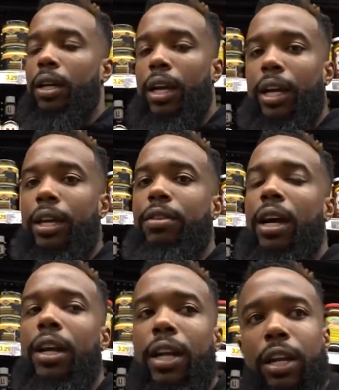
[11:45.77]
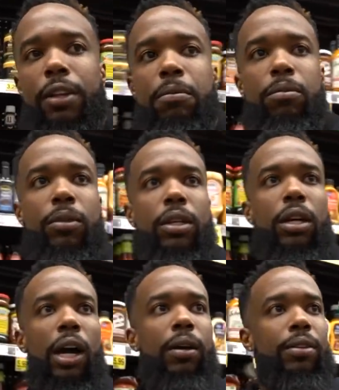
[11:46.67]
Like, it's kind of like
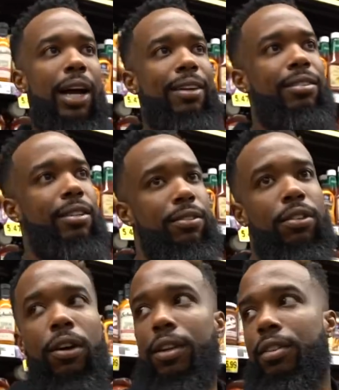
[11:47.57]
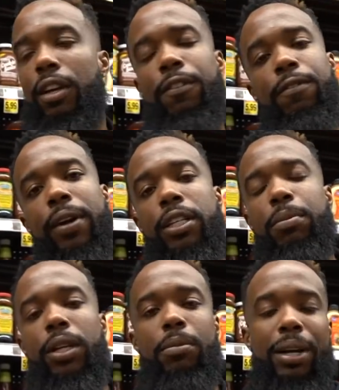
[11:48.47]
I, I started
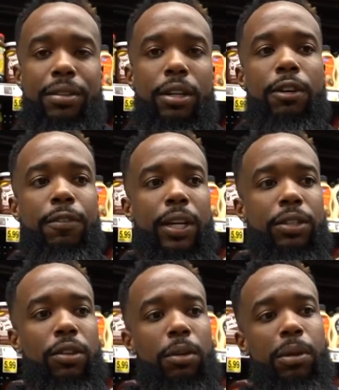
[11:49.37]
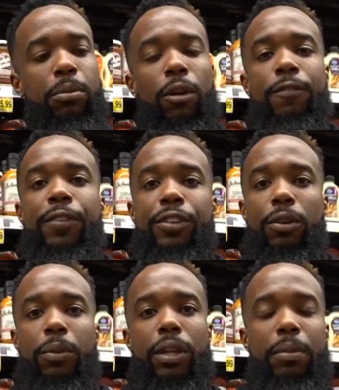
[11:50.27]
self-investment in myself and I started being more
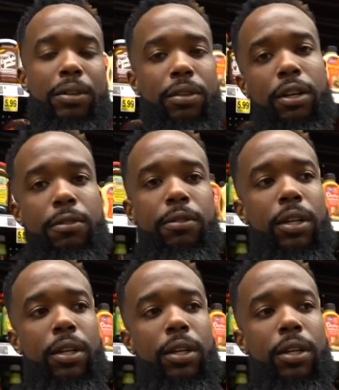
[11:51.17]
efficient within myself.